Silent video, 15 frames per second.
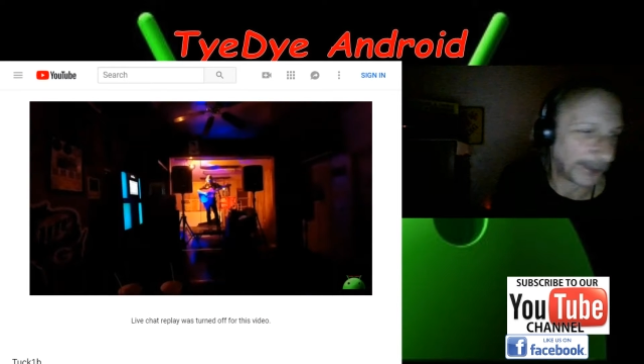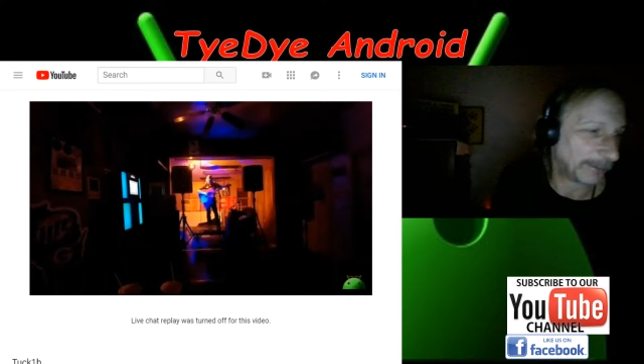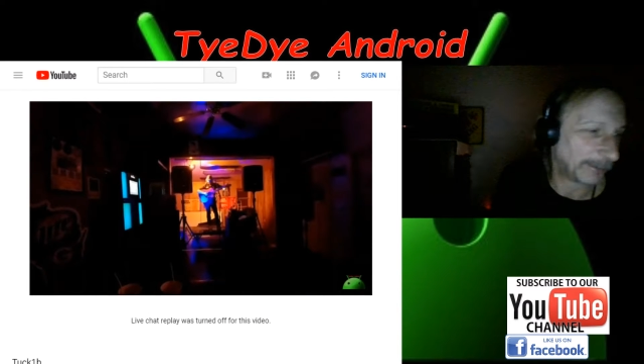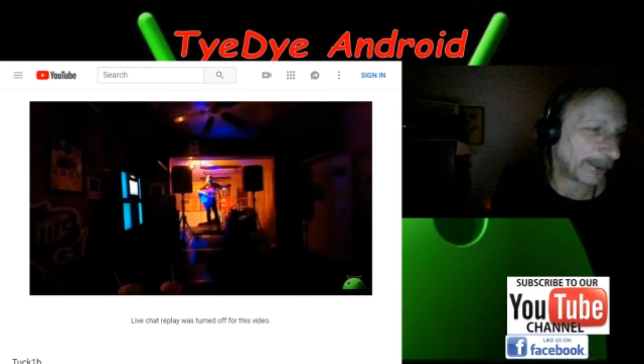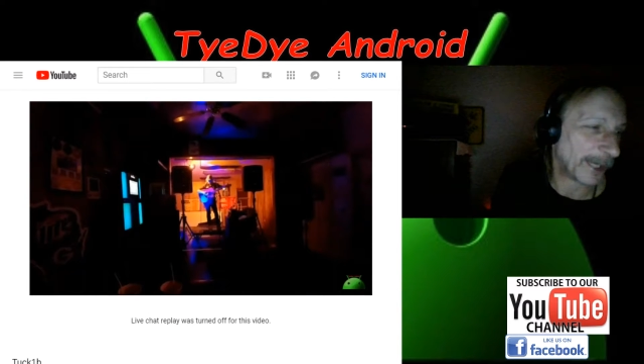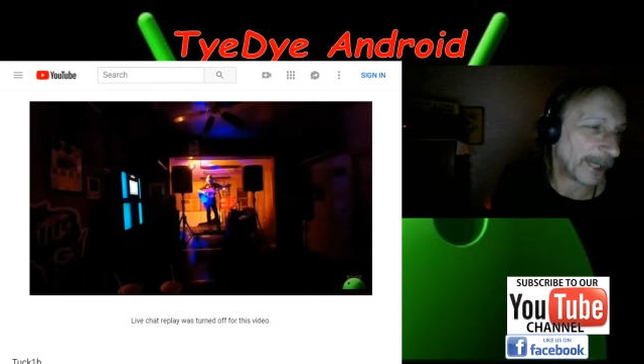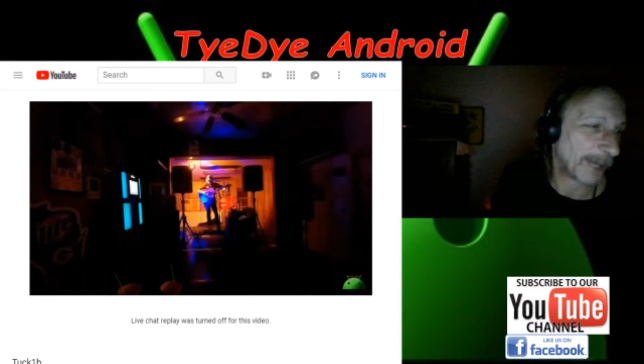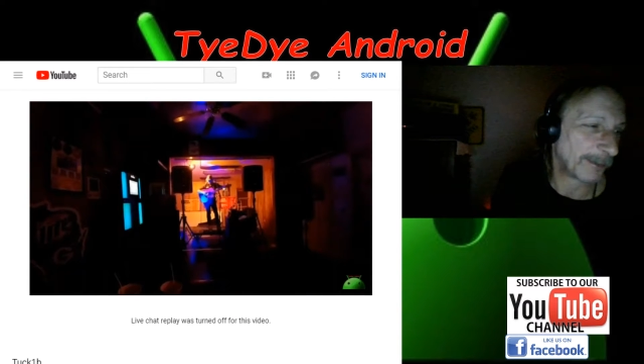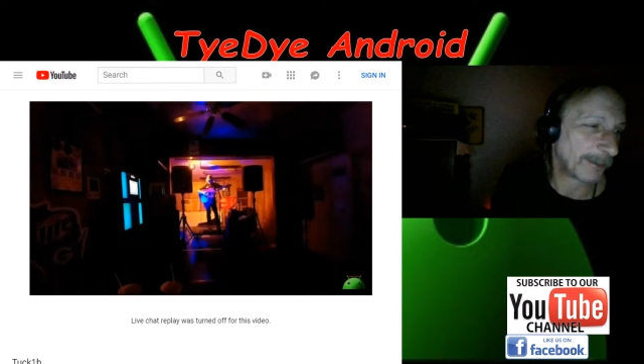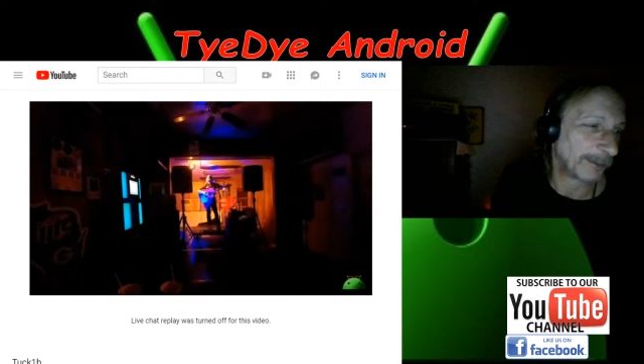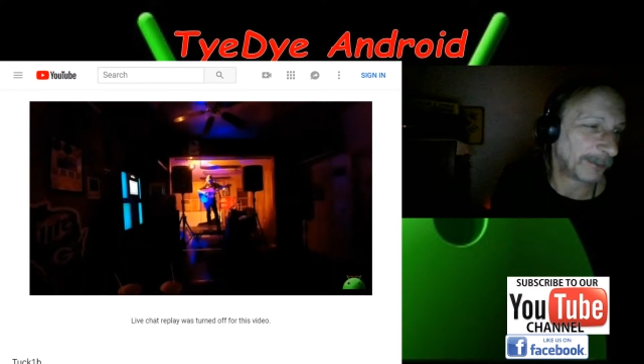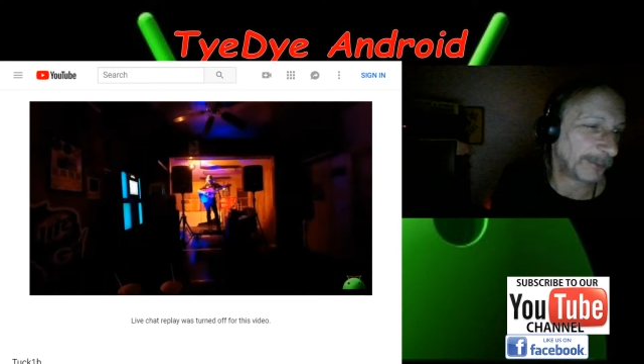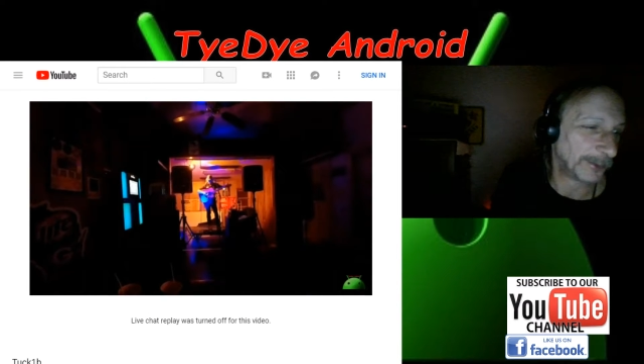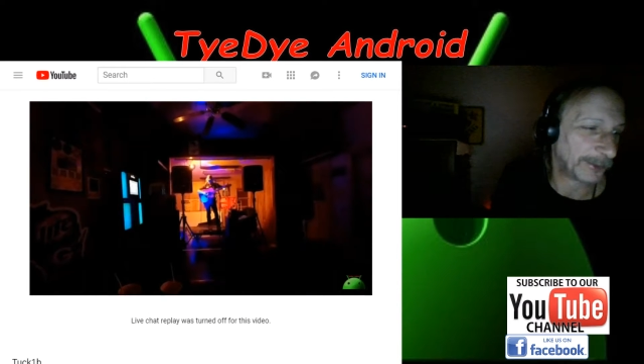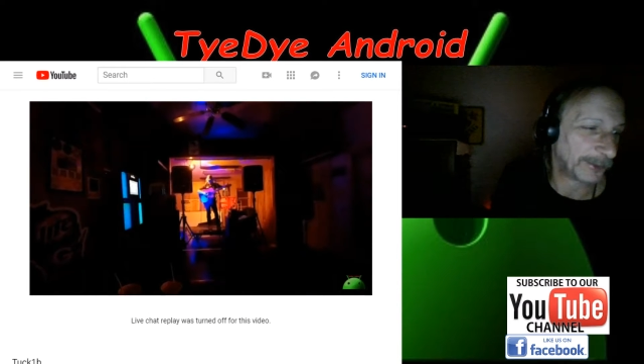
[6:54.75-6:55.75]
will happen.
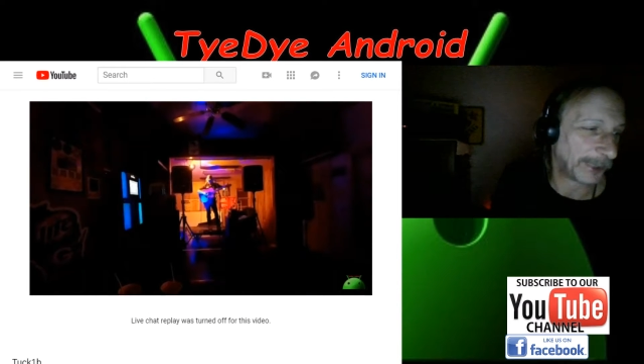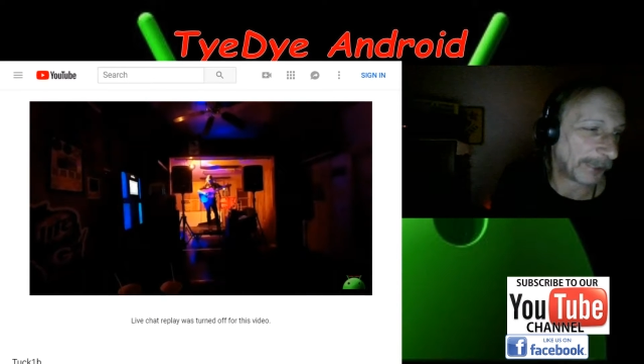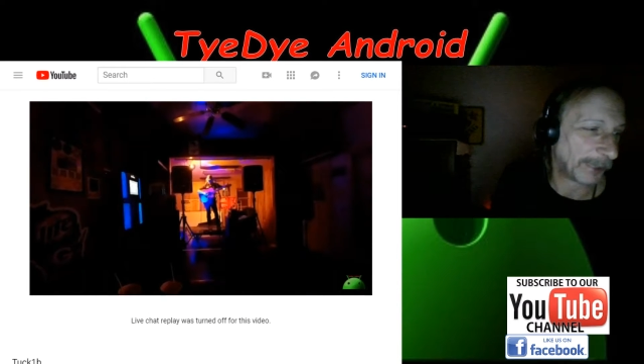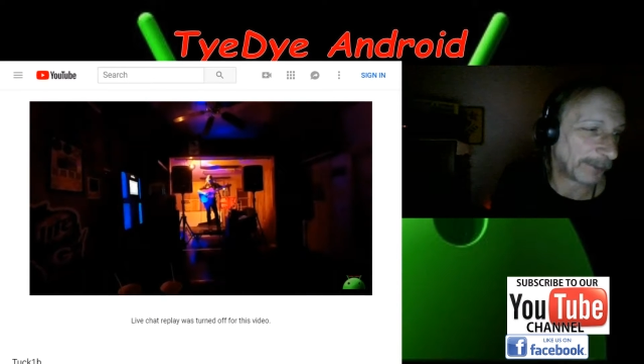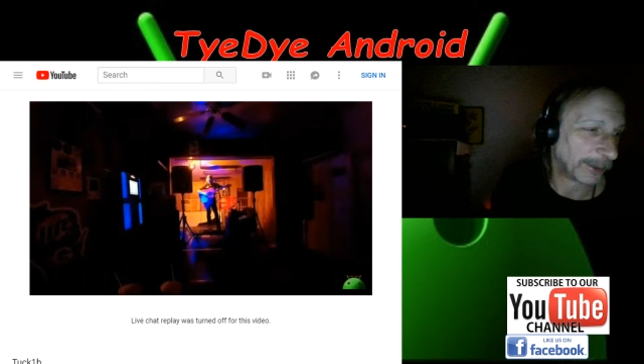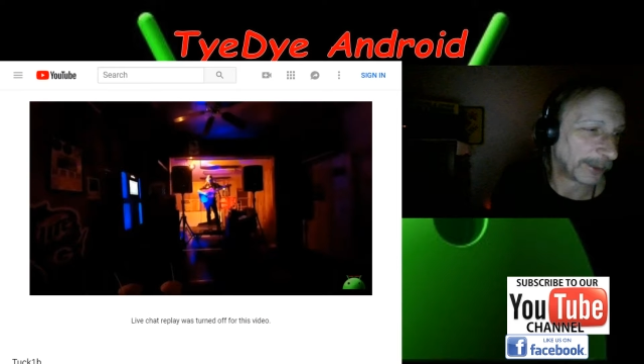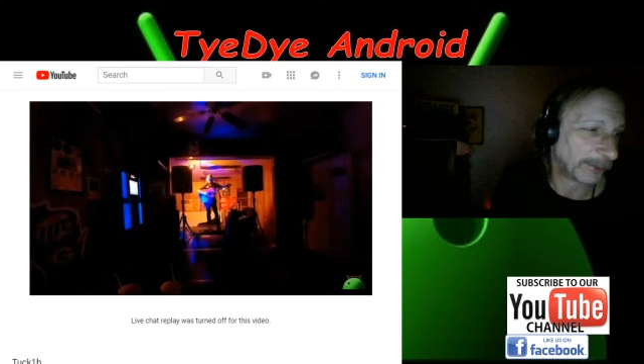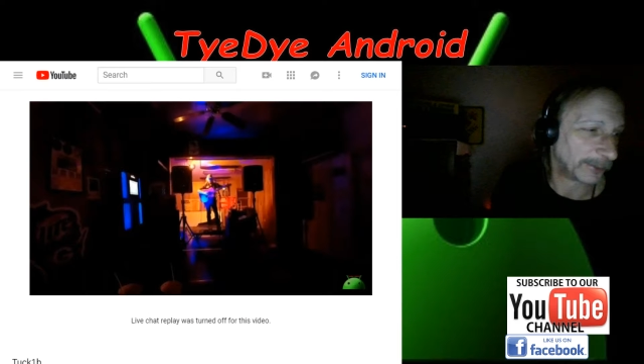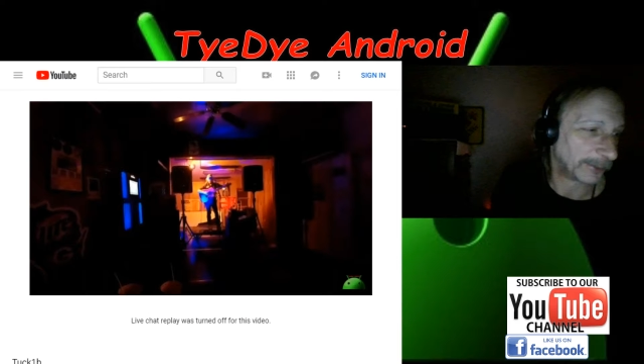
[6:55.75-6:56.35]
We'll see how it goes.